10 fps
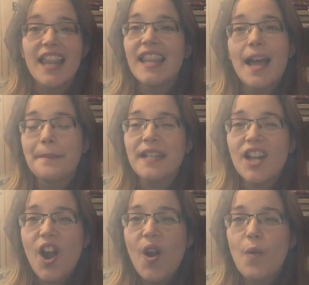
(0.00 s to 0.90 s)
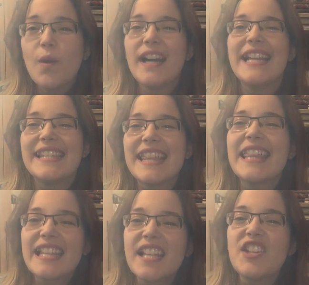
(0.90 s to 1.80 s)
let me know, what is the
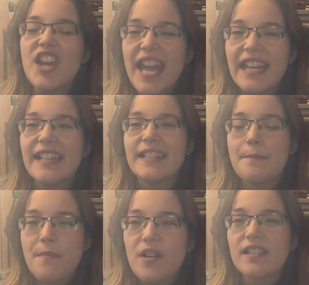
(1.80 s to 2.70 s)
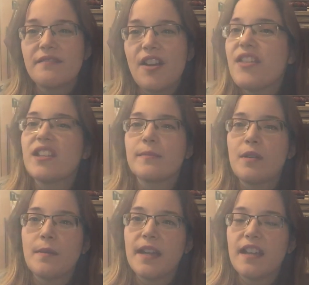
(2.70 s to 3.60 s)
thing that you hated the most about this
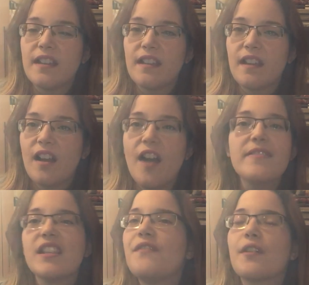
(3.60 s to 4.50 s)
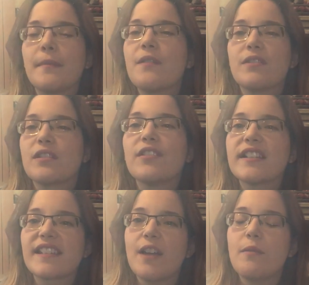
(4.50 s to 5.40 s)
movie? Obviously for me it was
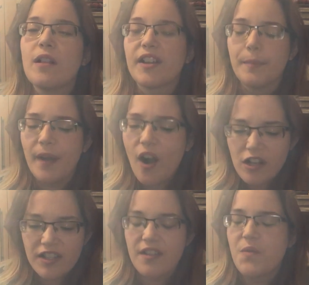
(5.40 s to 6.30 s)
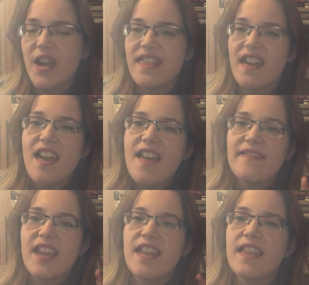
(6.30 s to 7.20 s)
Luke Skywalker, but also the way
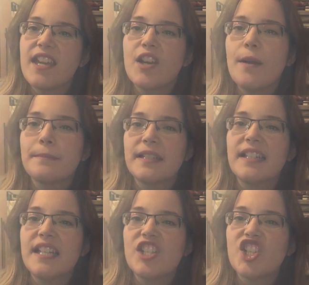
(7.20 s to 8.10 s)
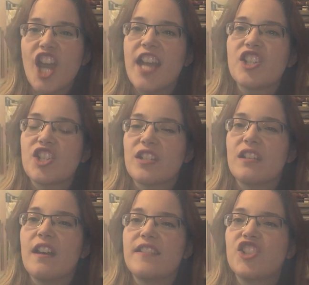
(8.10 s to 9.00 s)
they completely change
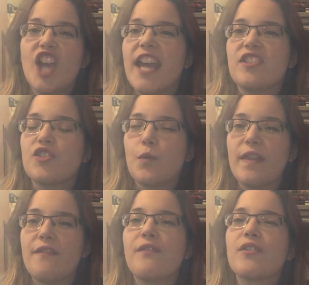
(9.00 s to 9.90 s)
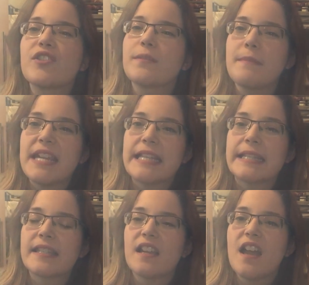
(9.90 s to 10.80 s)
what the Force
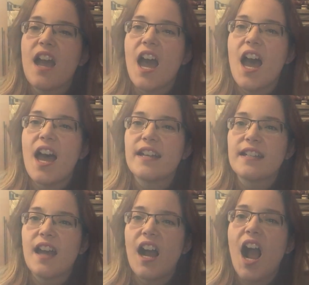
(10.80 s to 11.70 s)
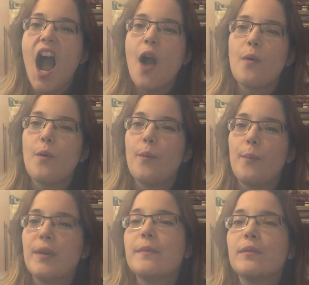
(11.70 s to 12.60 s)
means and how
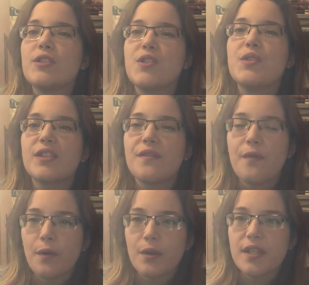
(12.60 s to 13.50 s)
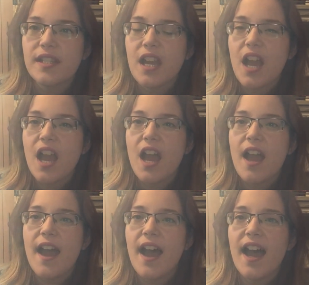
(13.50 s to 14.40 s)
people use the Force
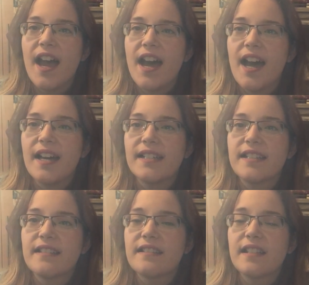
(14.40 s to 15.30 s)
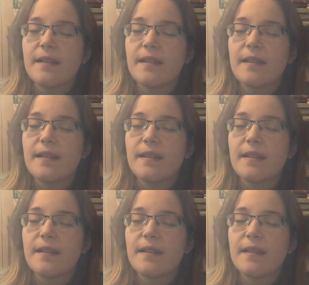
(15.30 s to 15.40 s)
and